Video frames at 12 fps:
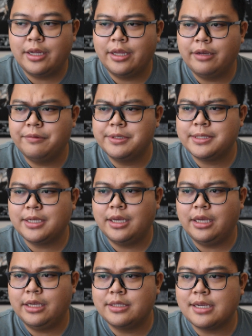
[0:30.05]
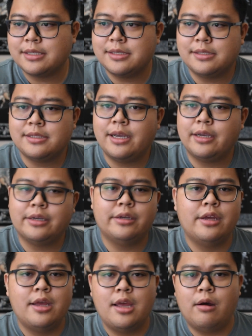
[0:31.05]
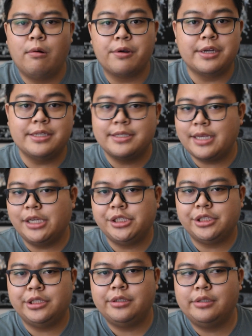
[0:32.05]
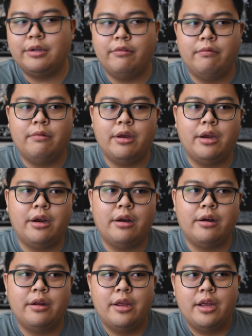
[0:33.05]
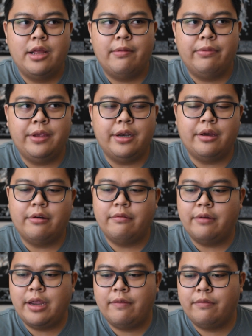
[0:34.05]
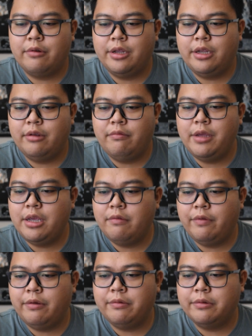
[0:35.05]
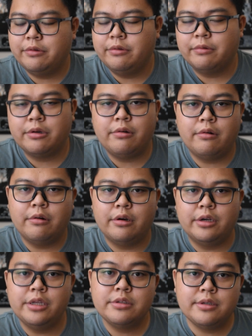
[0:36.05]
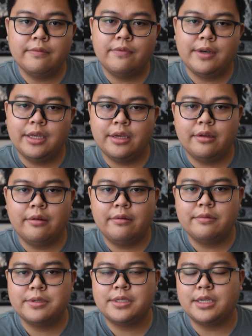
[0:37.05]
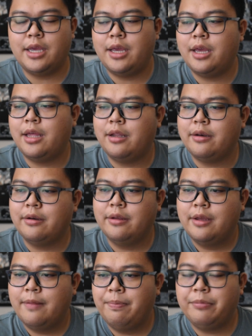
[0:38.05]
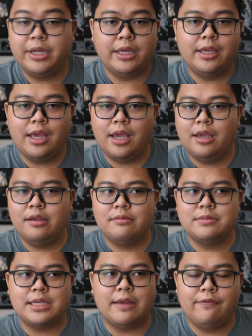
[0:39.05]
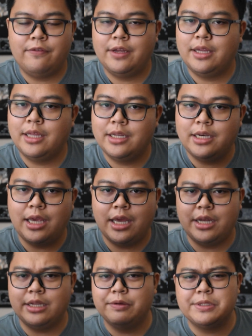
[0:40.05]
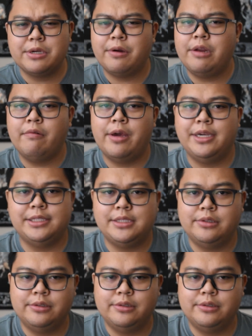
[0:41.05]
It was a Texas Tech organization where, every week we would record YouTube videos and play games, have fun, and it was a great way